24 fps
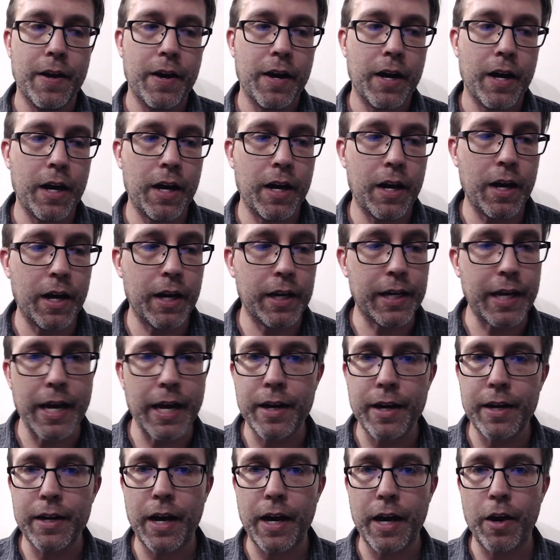Uh,
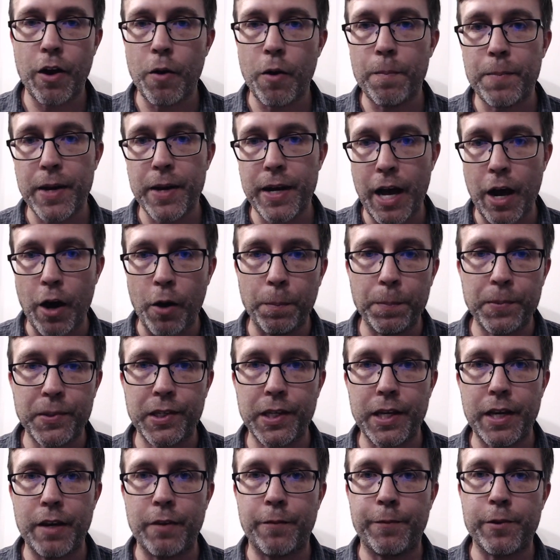again, I hope it helps
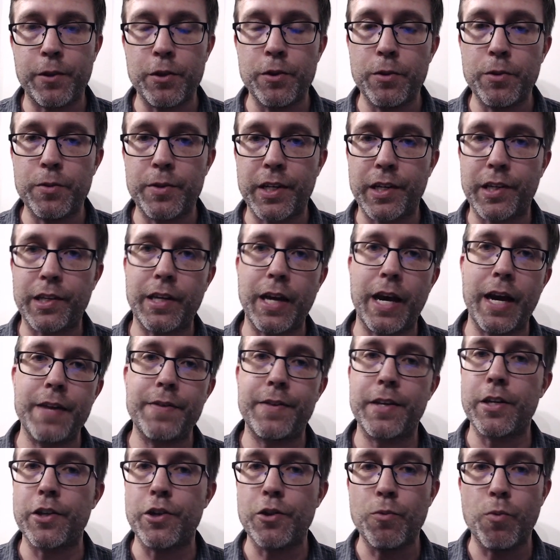if you decide
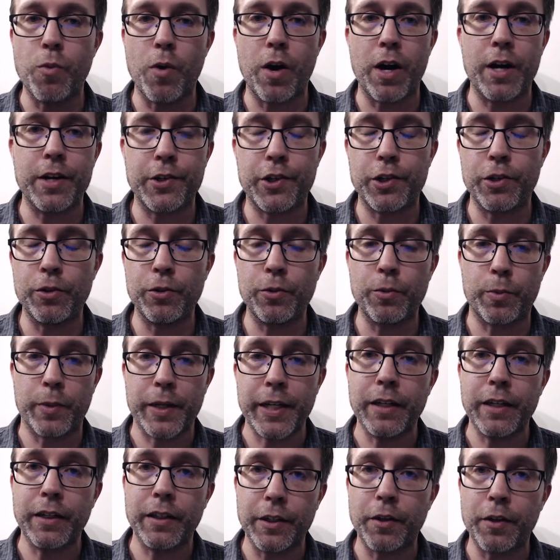that you want to read
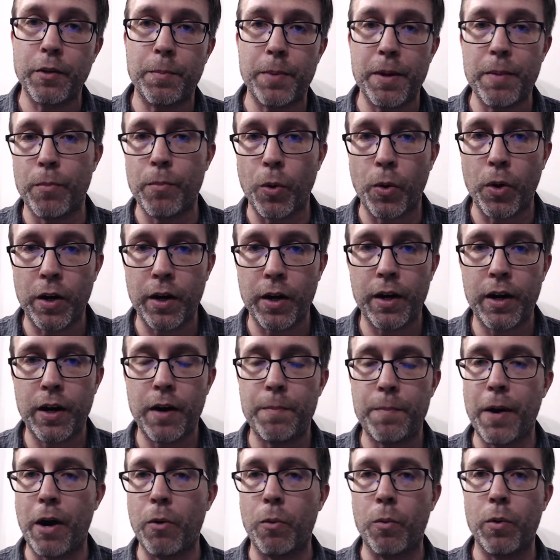a little bit more
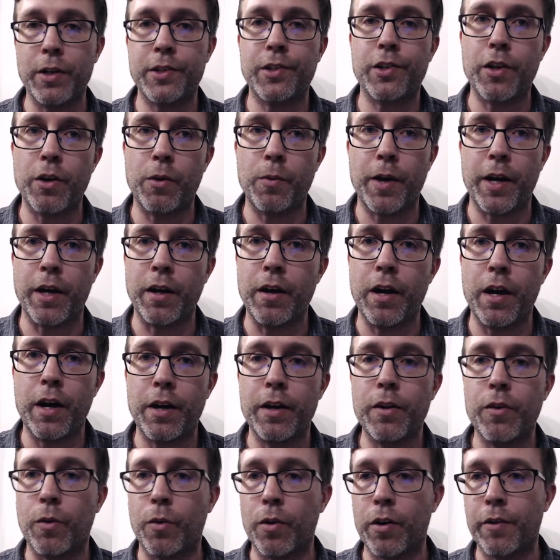about what's going
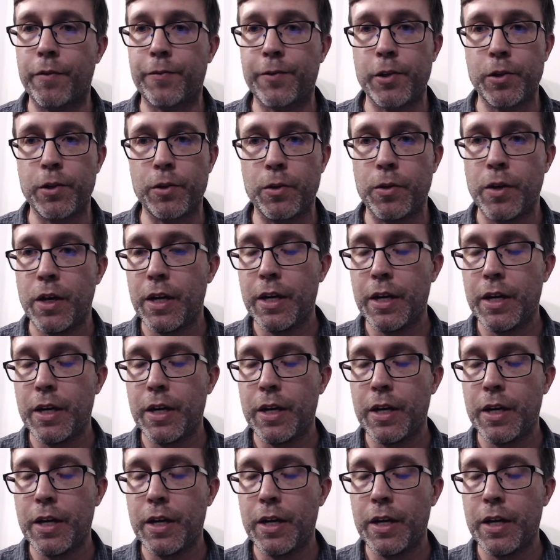on, or if you